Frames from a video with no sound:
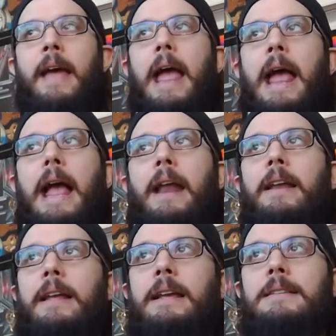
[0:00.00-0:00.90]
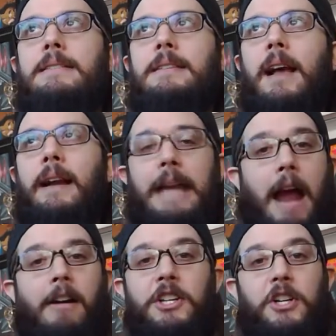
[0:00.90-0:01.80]
and it's a
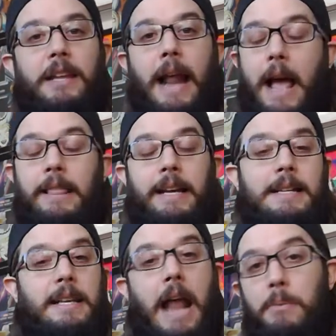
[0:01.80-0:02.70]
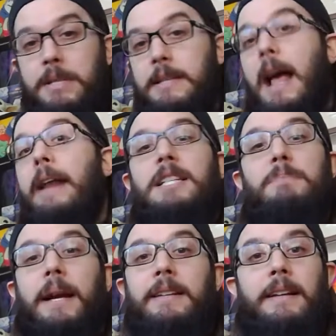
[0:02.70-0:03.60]
character that, like I said, I was not
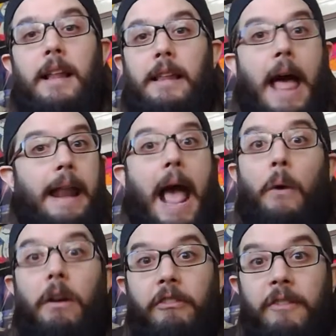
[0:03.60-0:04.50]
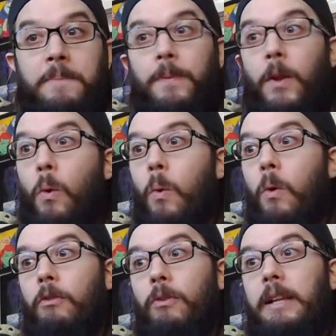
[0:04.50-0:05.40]
expecting a lot out of,
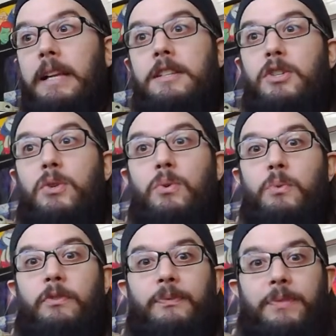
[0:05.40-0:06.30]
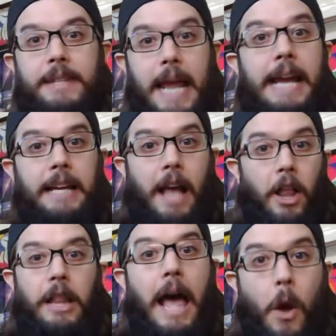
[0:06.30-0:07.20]
or really to take a
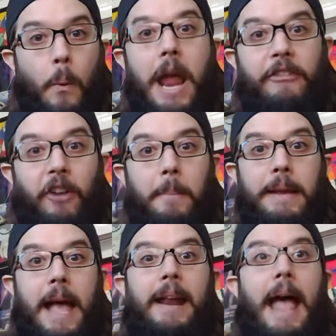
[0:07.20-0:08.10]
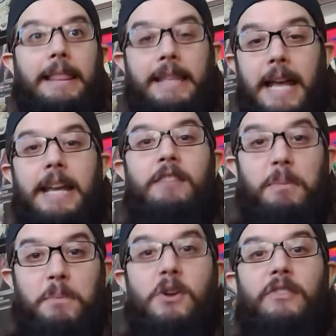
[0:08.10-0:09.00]
lot away from. Yet at the end
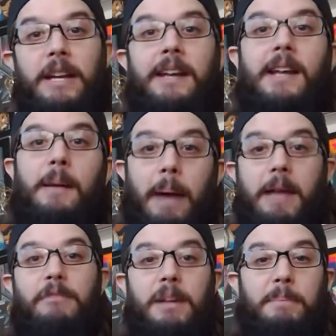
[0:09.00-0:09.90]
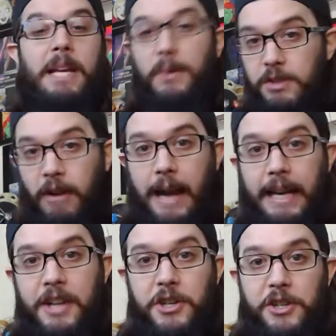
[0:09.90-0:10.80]
of the movie, my MVP was
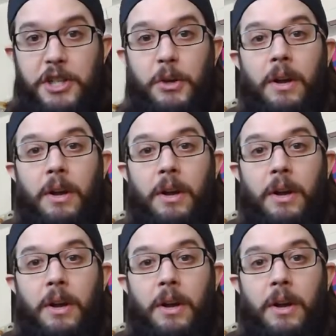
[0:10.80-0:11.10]
Ratcatcher 2.